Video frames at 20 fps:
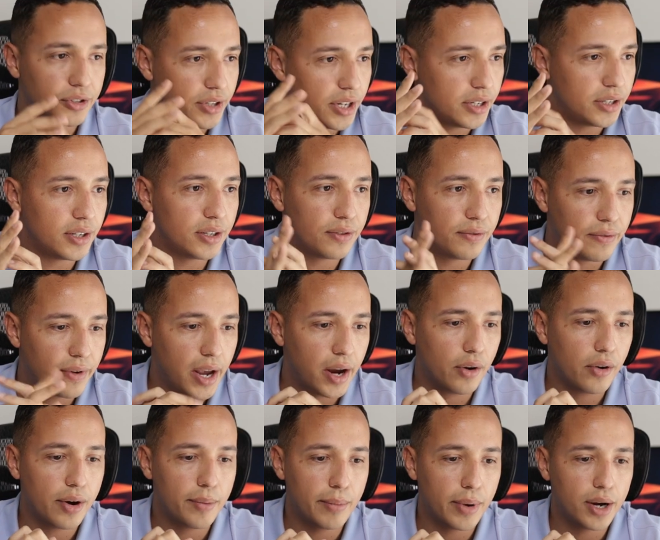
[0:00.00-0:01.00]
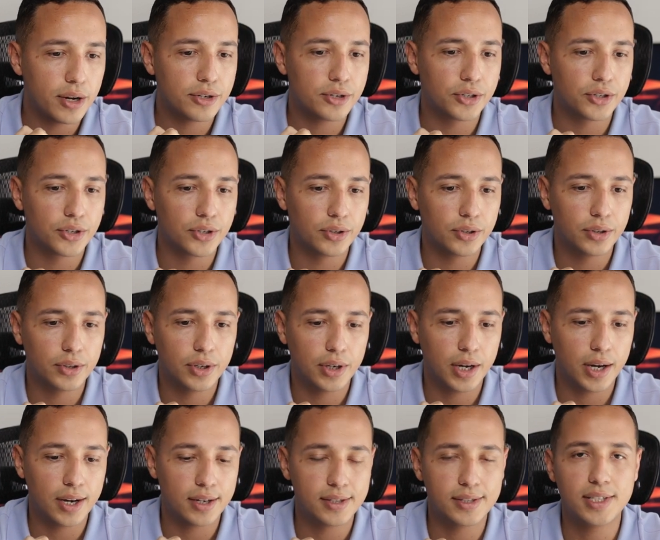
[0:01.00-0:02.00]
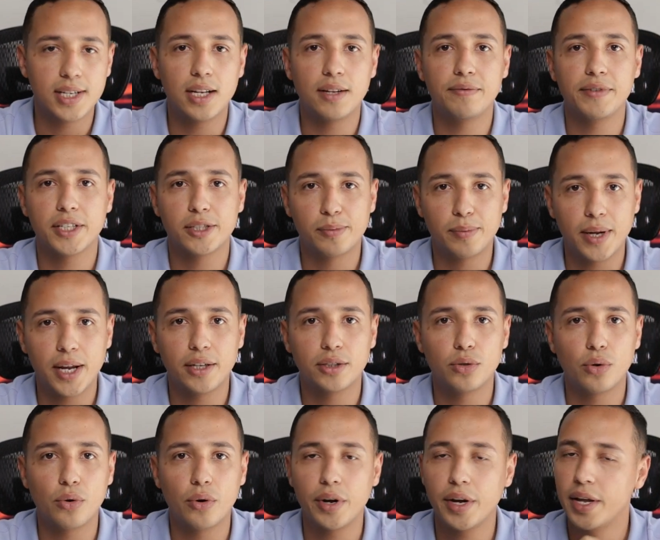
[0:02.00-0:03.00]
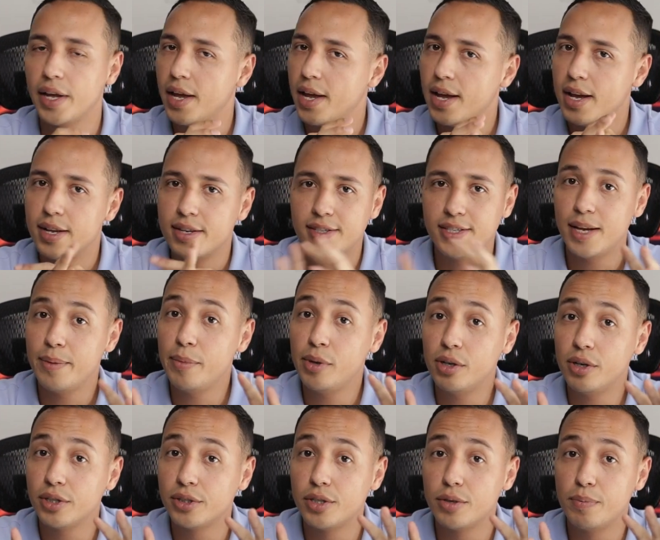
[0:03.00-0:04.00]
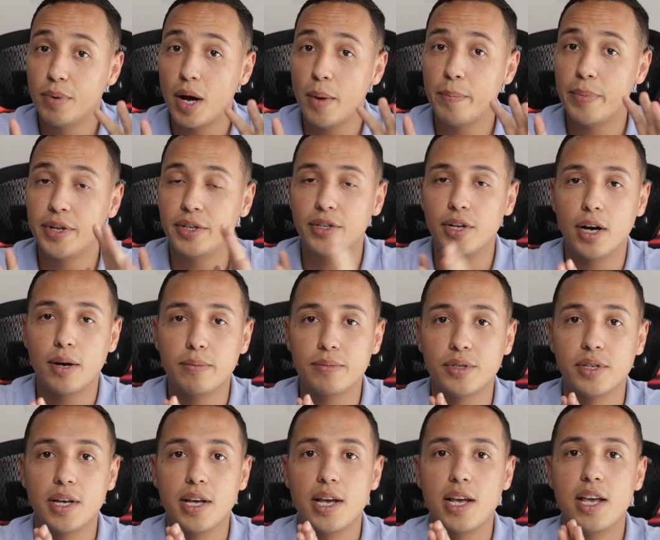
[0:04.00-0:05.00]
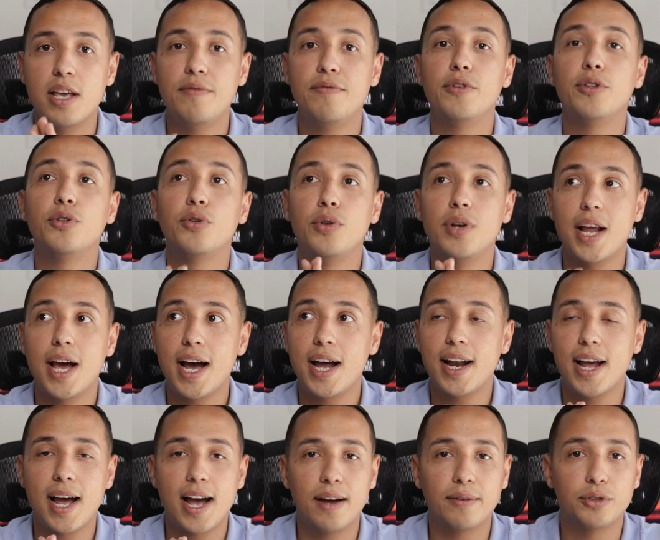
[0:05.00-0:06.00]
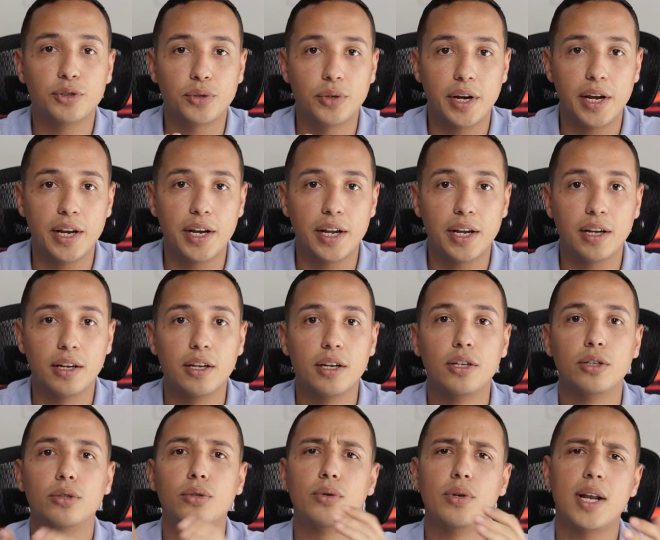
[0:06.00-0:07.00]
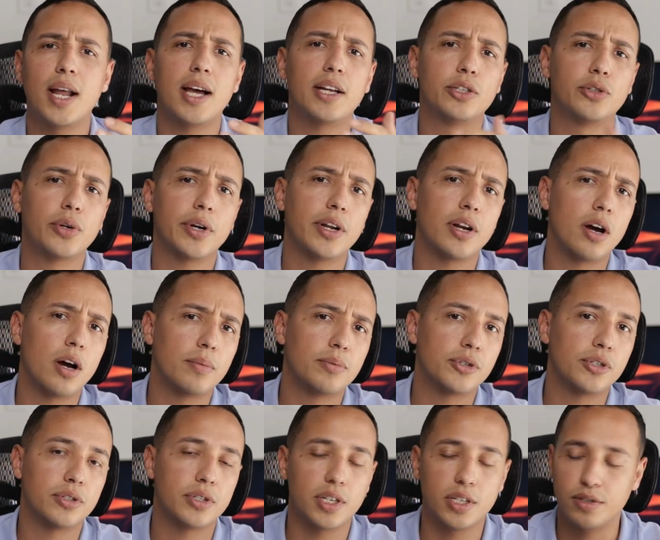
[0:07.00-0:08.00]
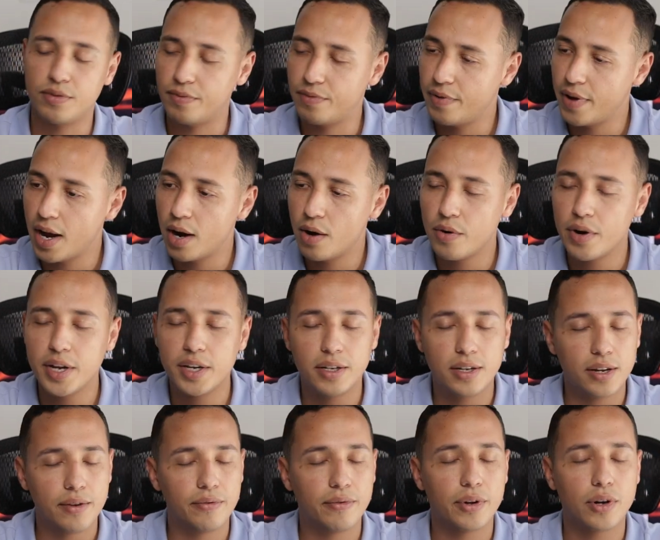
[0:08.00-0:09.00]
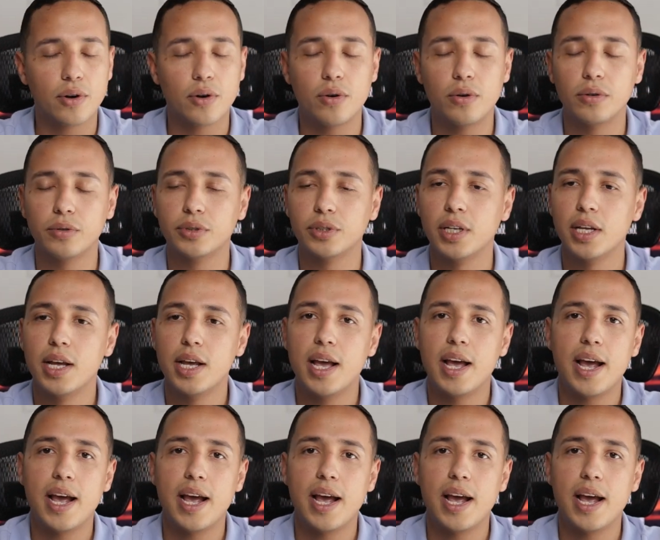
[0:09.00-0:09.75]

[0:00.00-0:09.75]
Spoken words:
This is very much self-explanatory. Similar to pump and dumps, if you do not have training, do not trade options. It's very difficult.